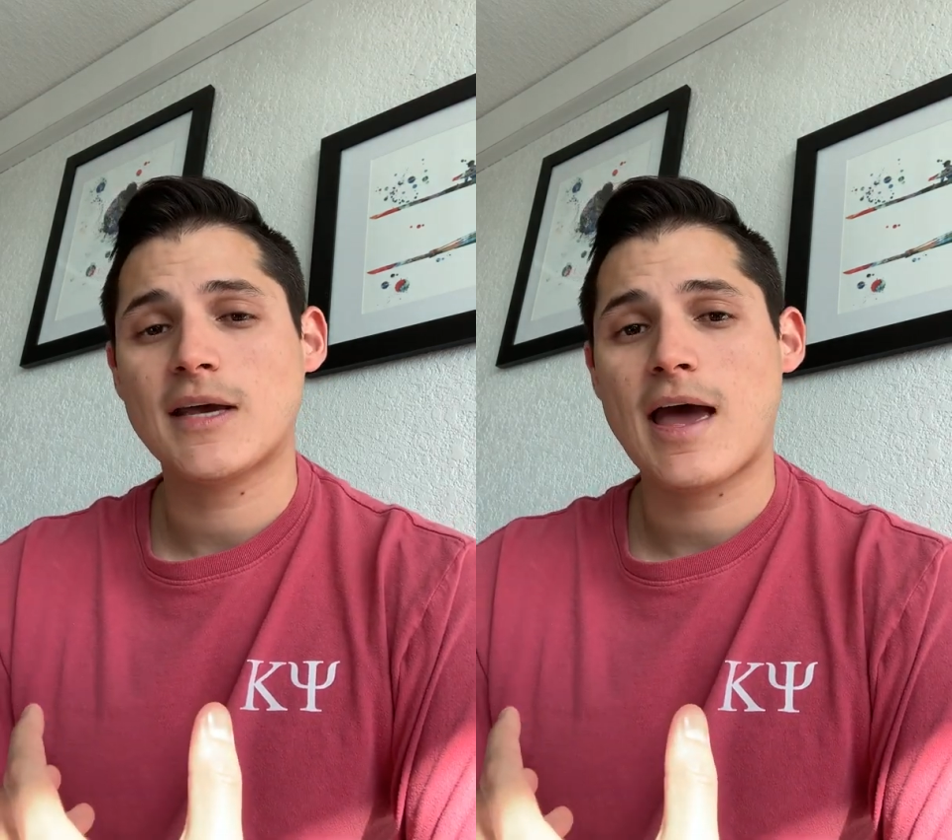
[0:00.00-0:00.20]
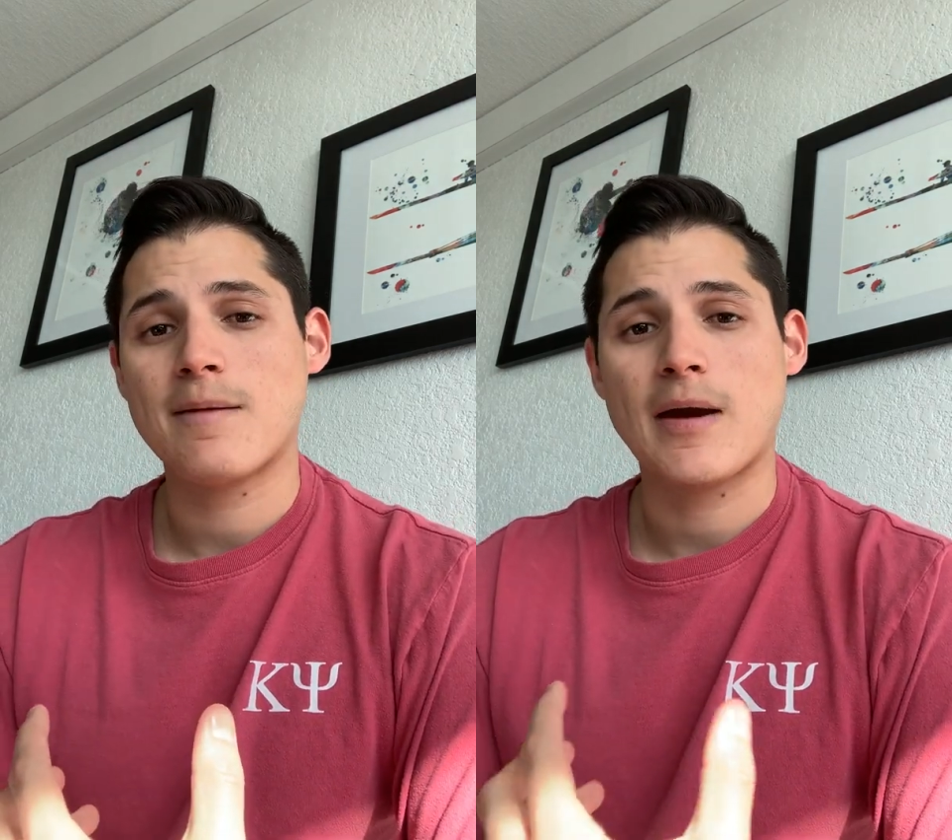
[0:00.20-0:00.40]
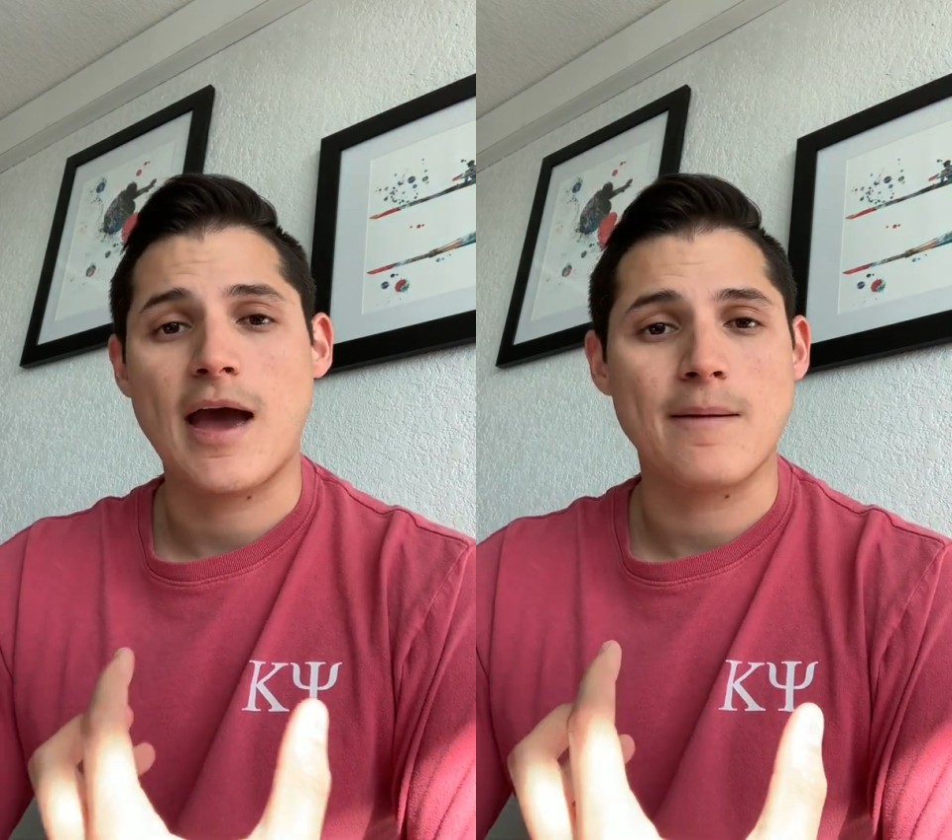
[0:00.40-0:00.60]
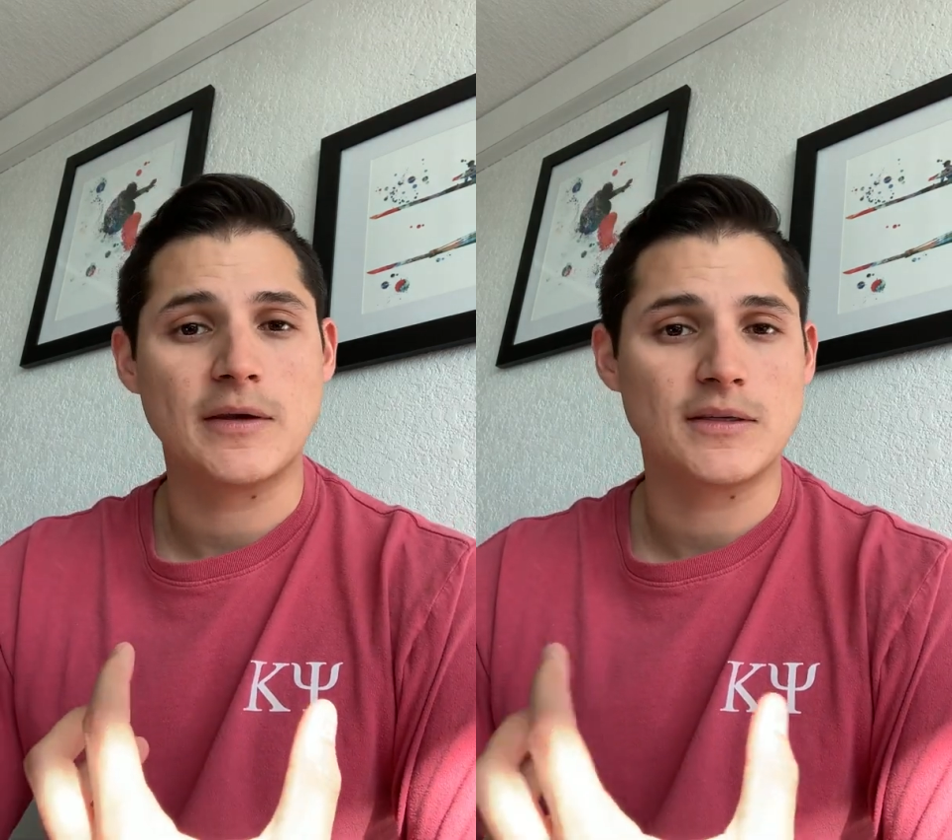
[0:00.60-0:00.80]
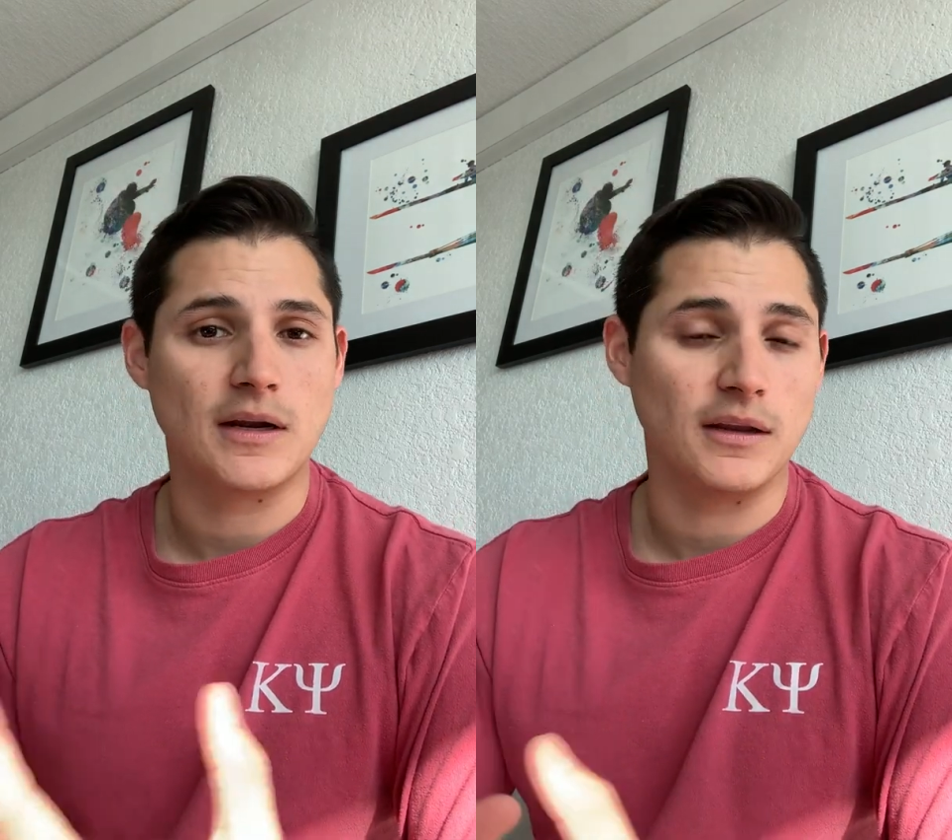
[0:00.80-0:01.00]
I had my
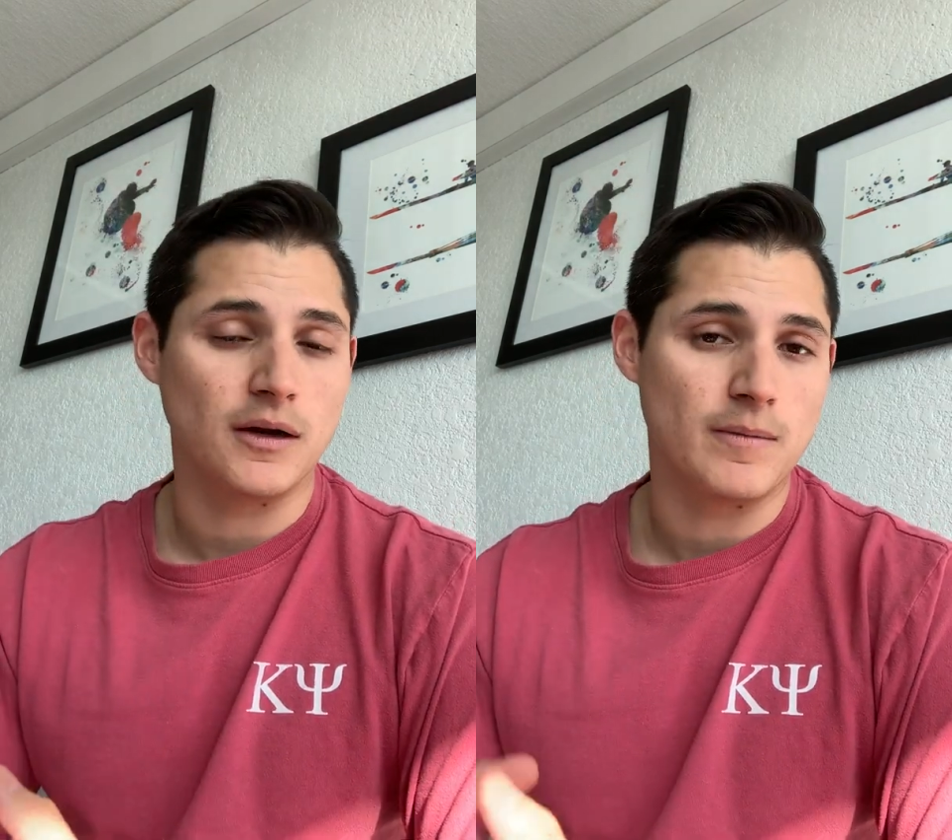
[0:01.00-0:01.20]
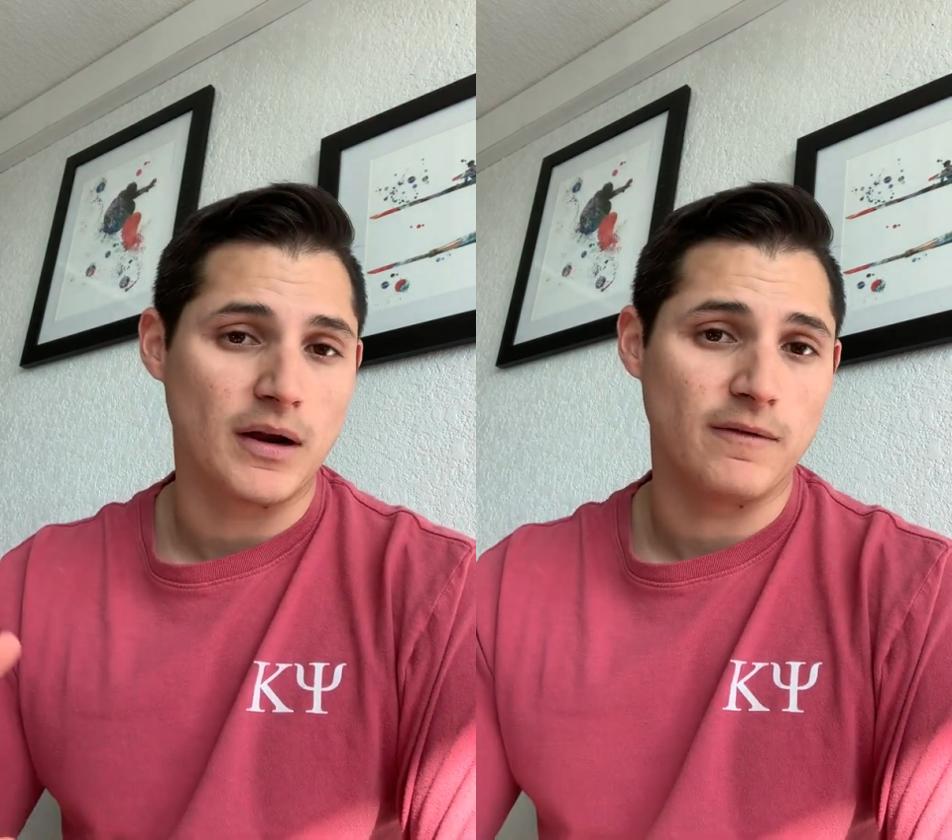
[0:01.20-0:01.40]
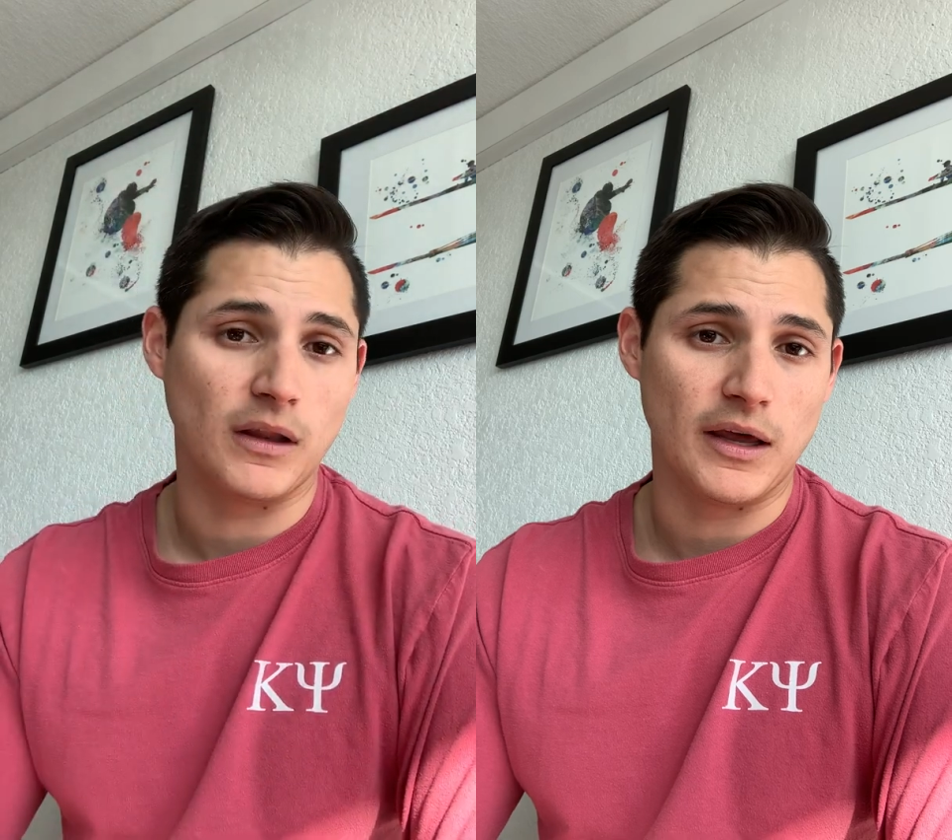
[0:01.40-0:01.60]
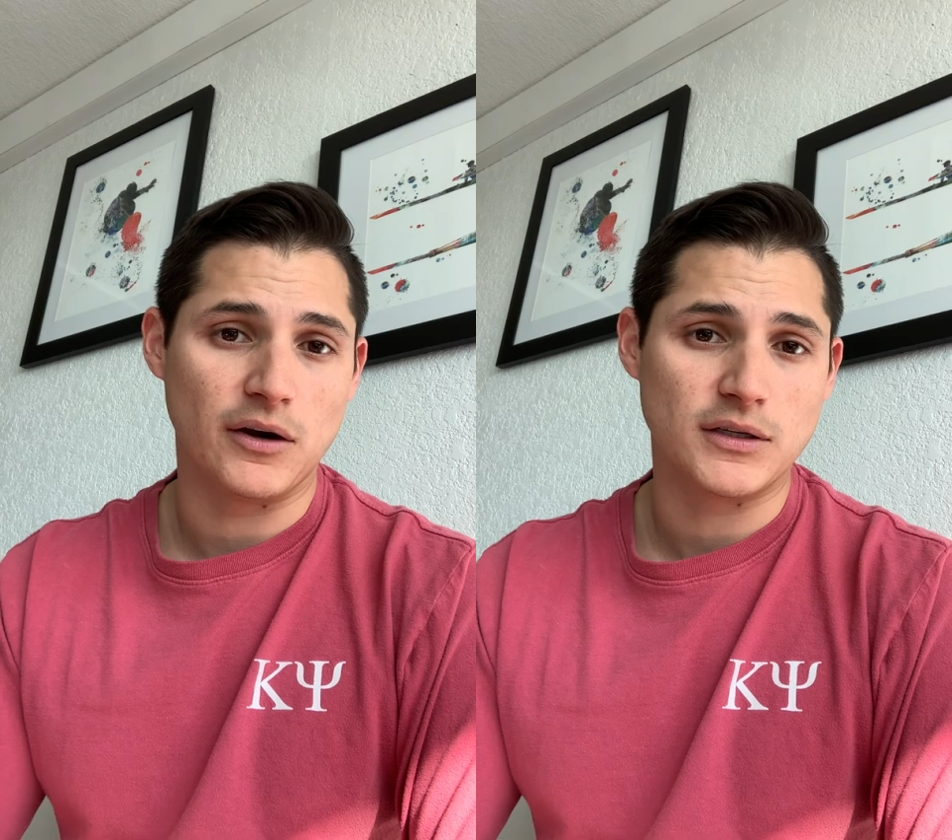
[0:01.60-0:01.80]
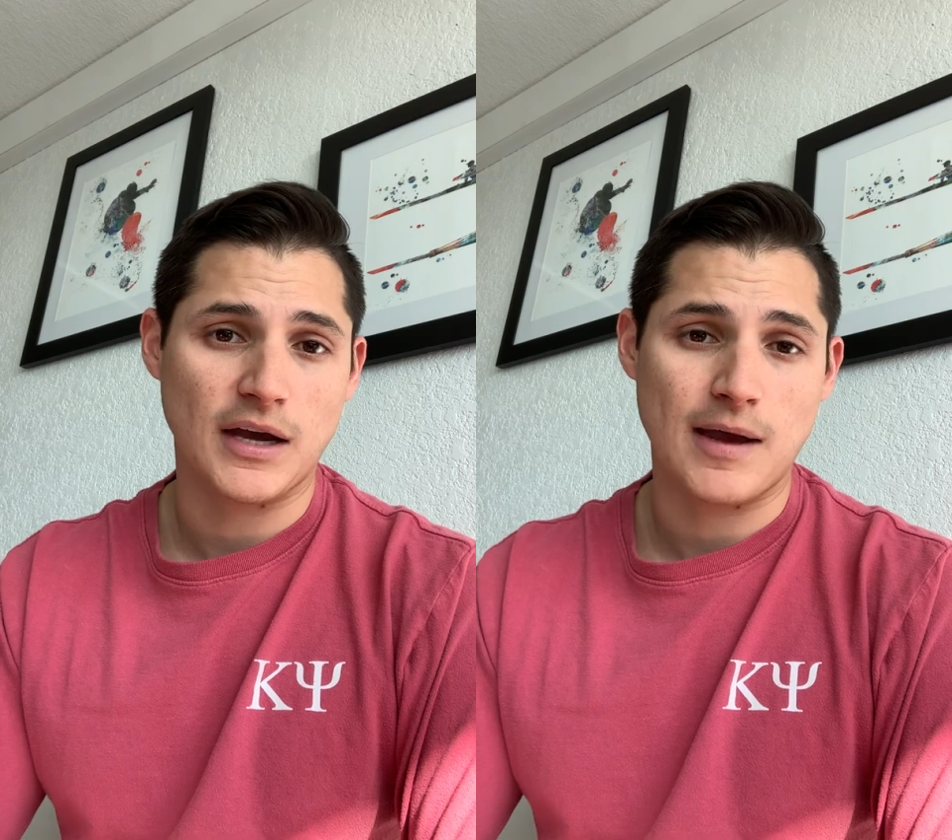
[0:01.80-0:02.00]
appies at a little bit of a
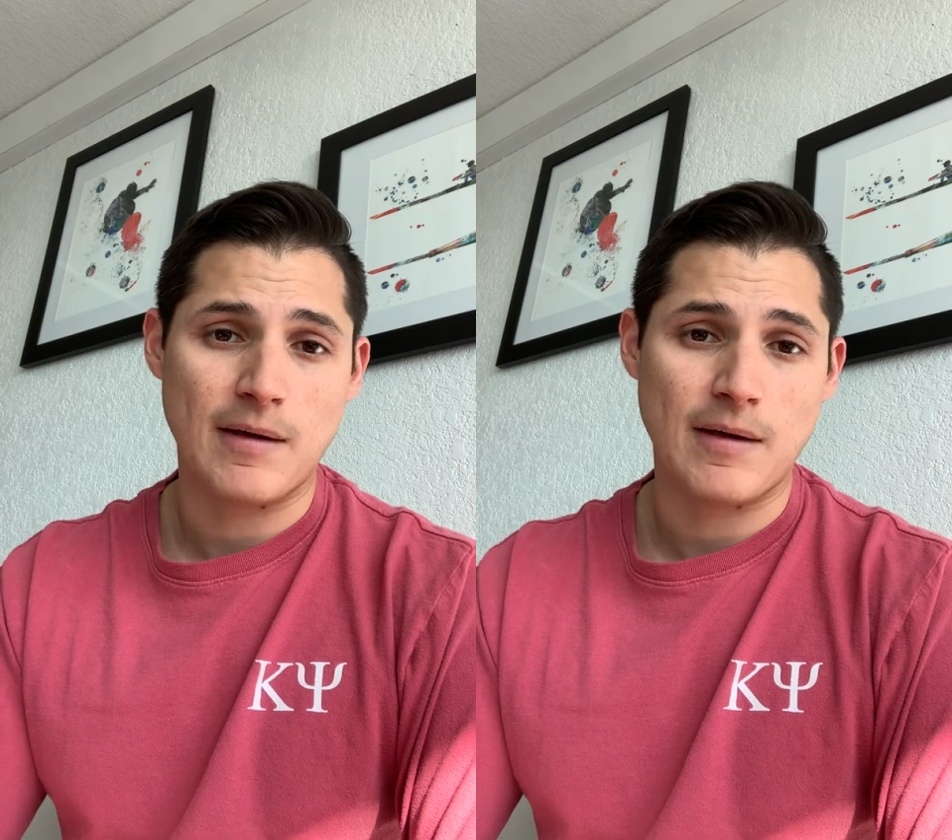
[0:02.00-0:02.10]
later time,